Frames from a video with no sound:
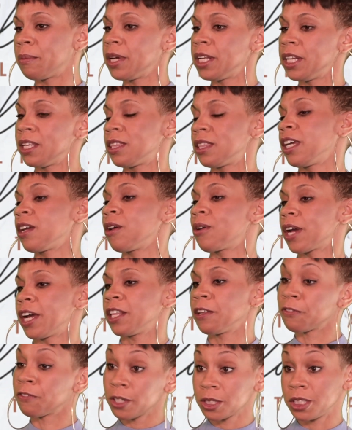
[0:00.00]
in and think, okay,
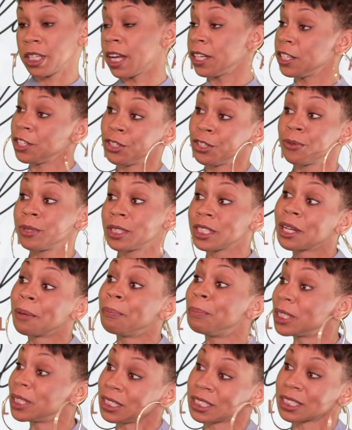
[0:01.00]
the first thing I need to do is get
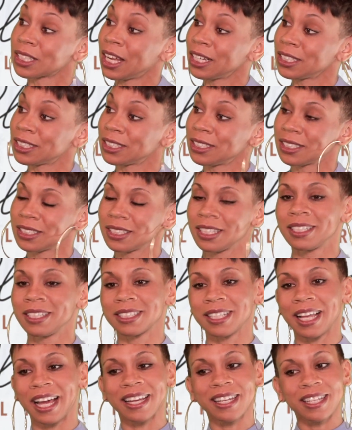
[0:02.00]
a business license. And
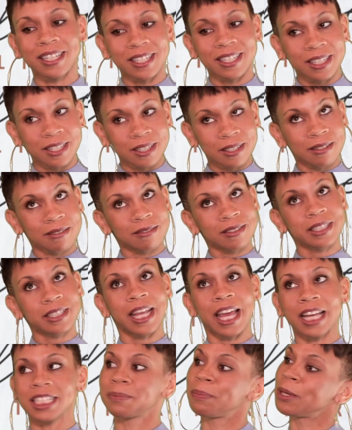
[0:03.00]
it's like,
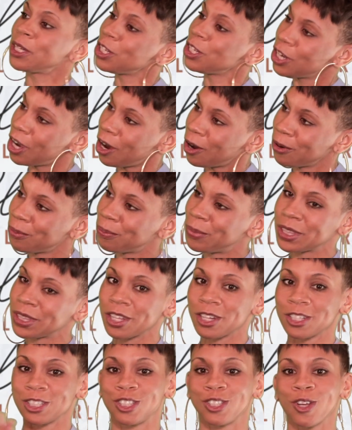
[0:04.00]
yes, but no. But
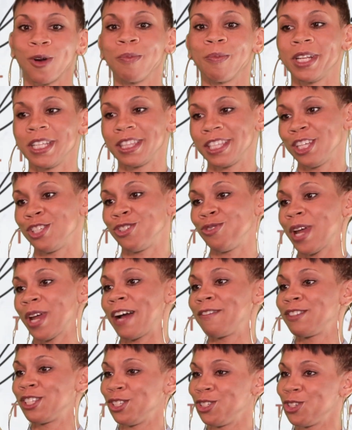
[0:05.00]
there's so many things you
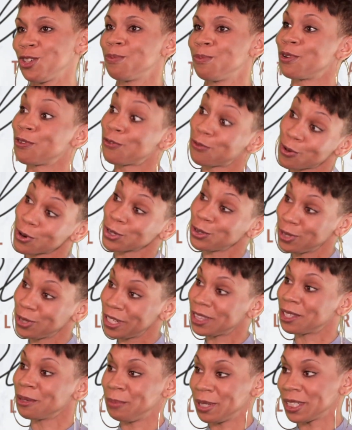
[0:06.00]
have to do before you
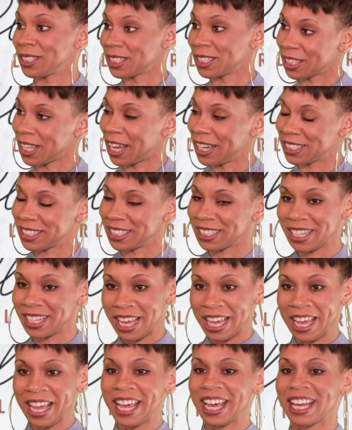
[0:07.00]
get the business license.
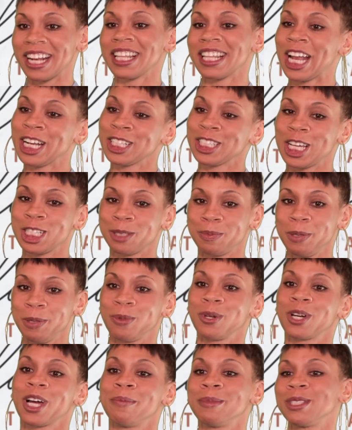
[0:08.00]
And a lot of times
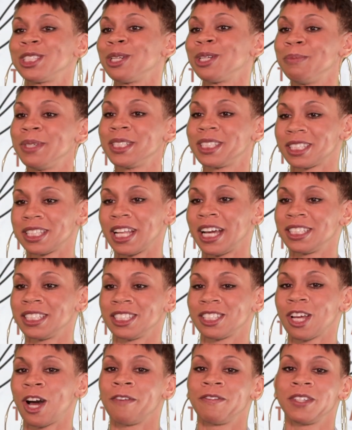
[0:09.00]
people come into the business
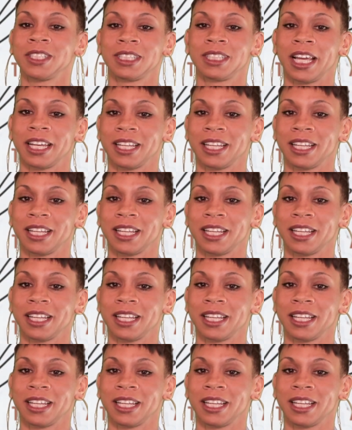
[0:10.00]
license office like